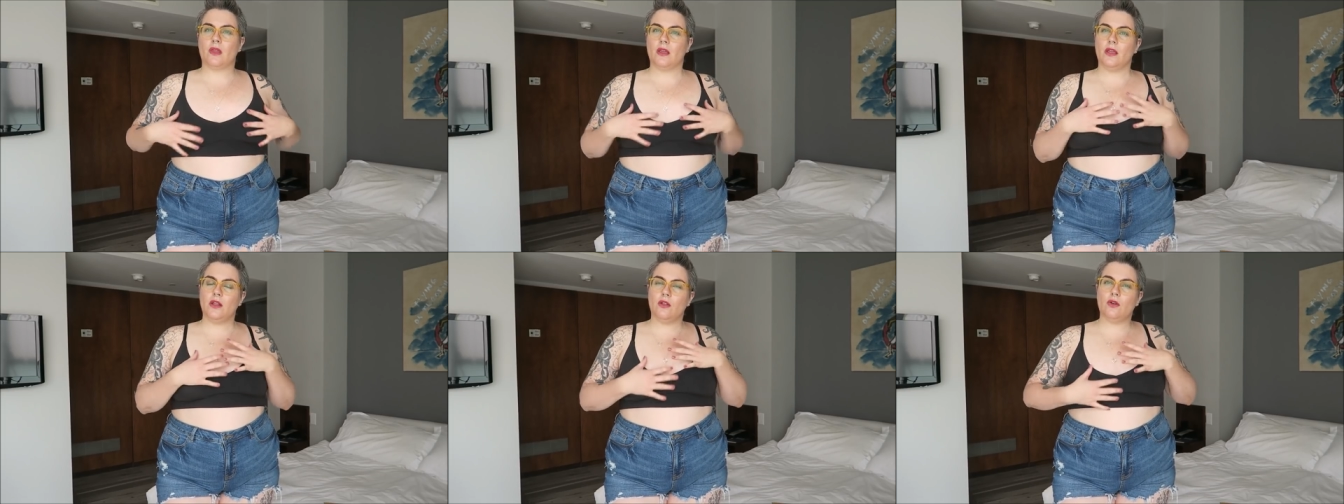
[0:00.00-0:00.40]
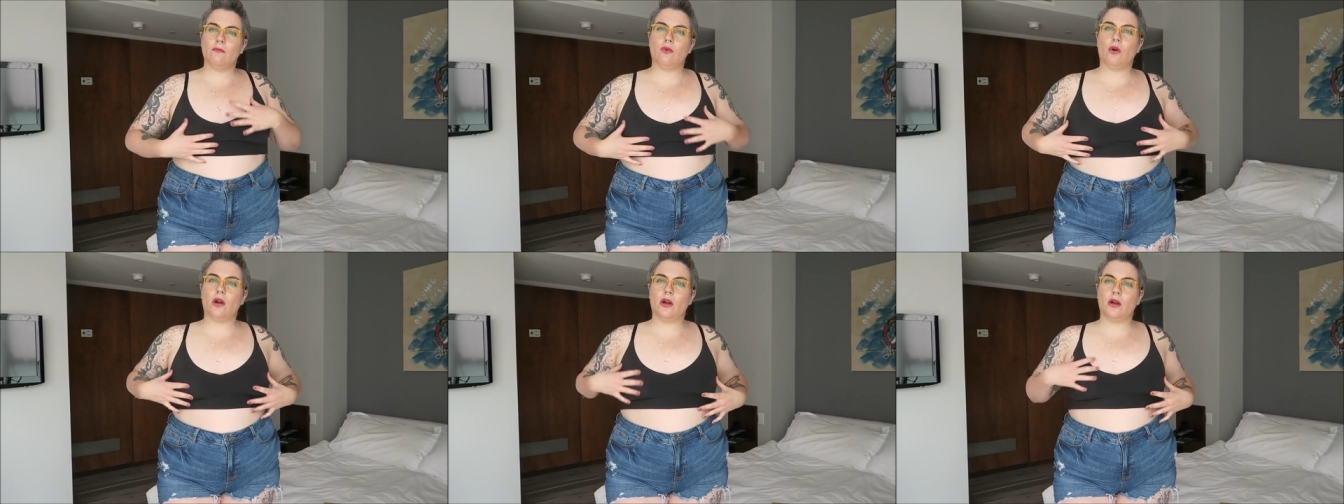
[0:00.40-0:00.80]
you know,
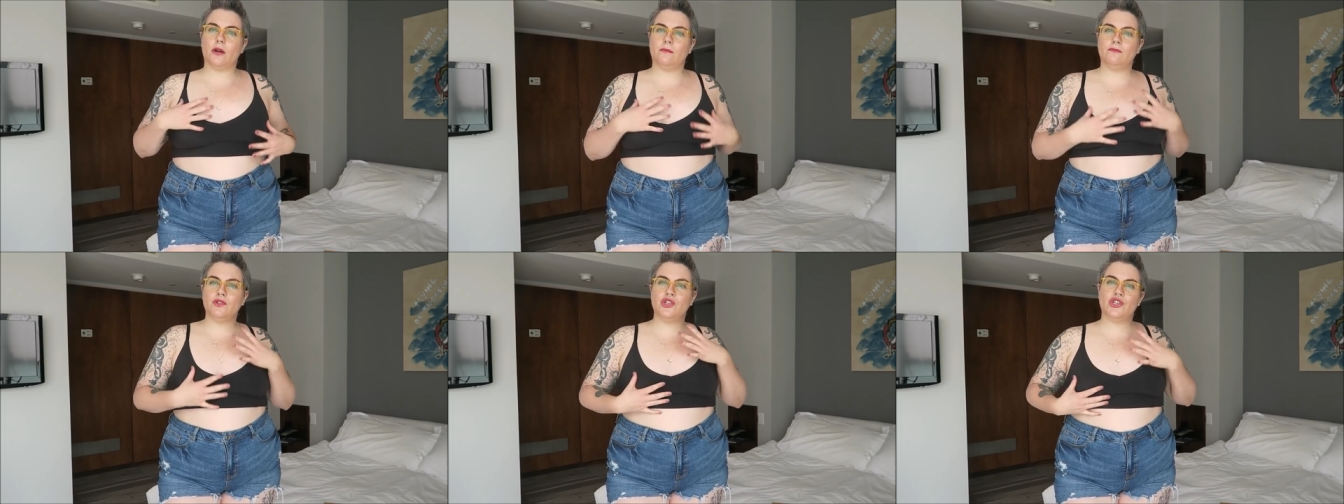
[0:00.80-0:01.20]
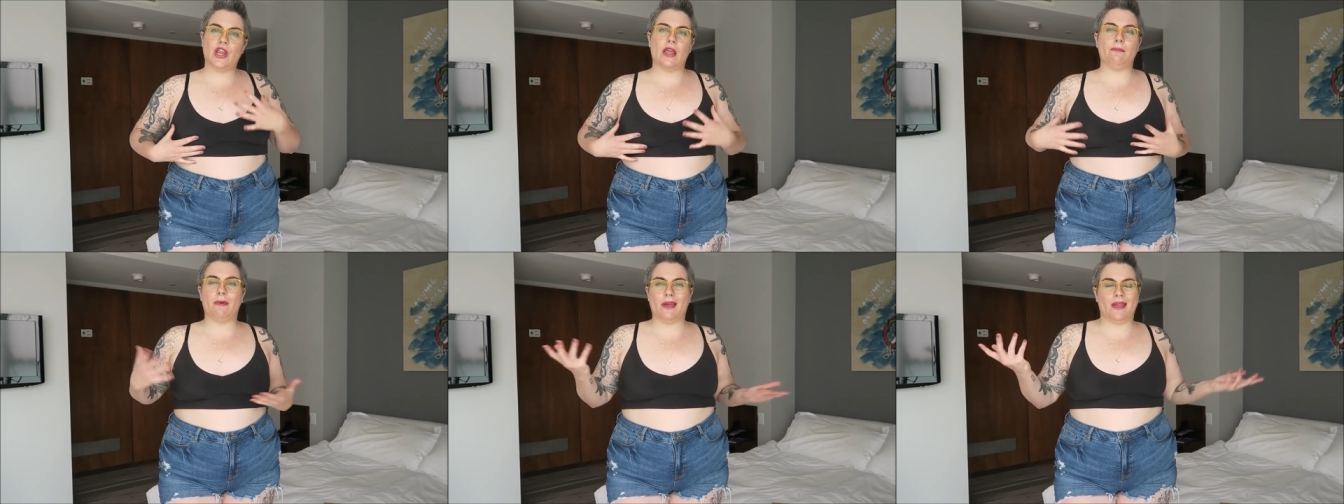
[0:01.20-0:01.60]
more
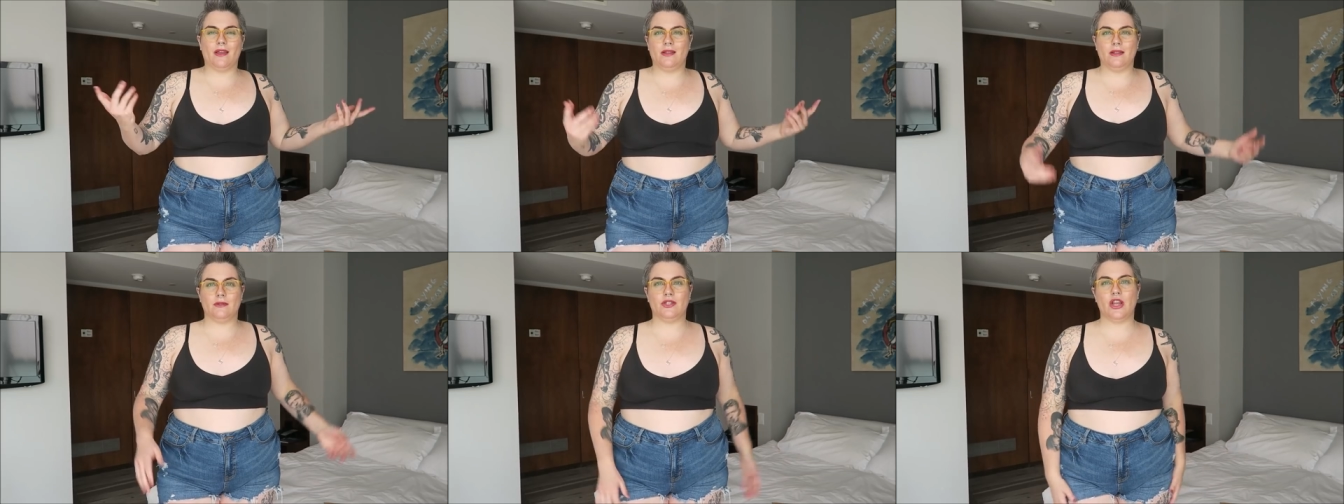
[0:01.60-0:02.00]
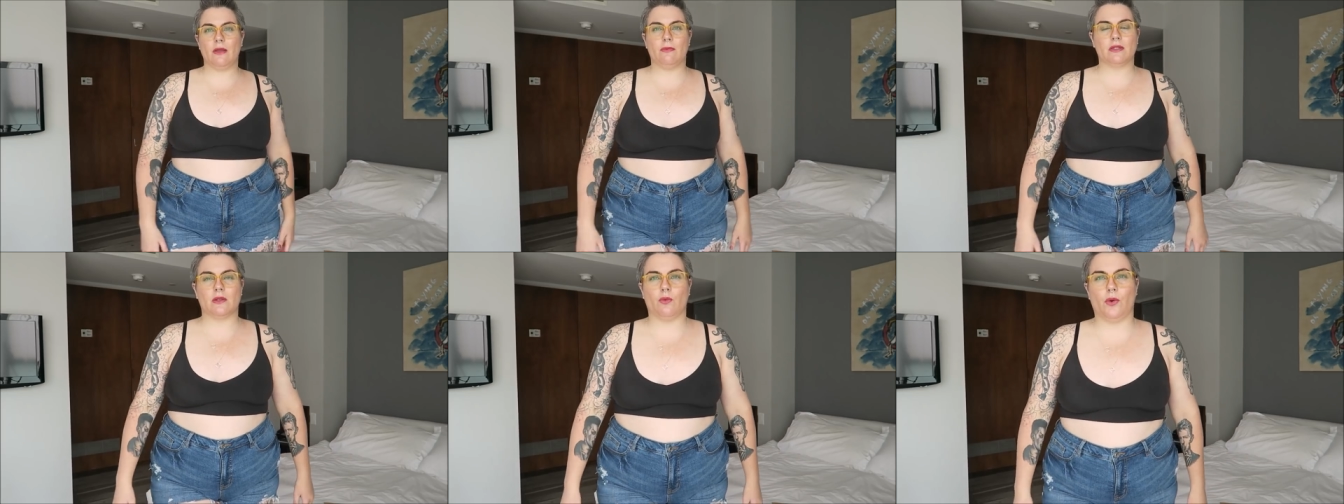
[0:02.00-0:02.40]
shape, I guess the
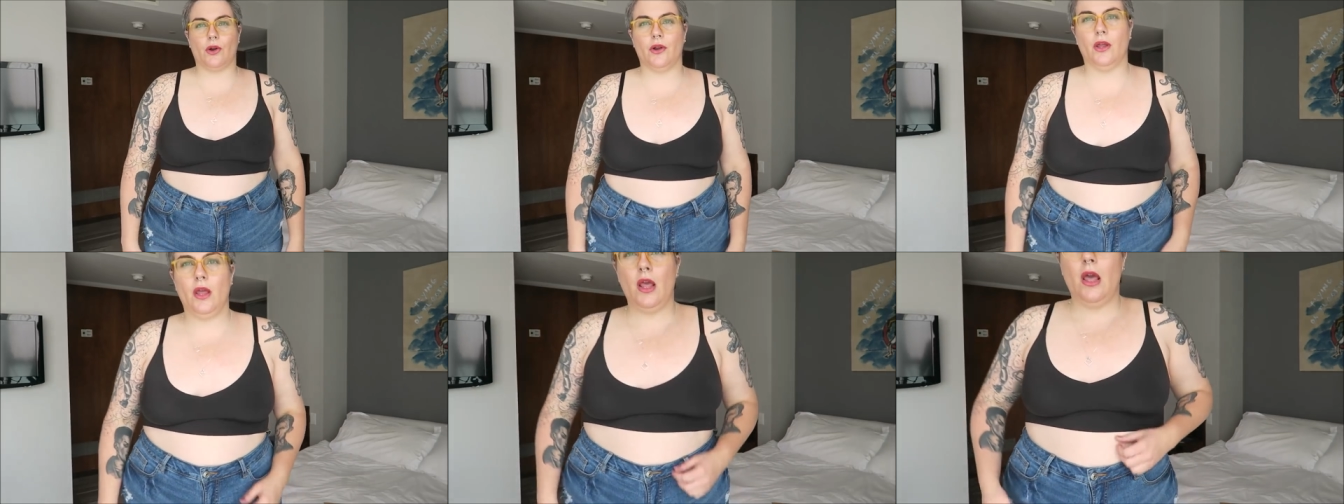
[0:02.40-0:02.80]
shape is the word.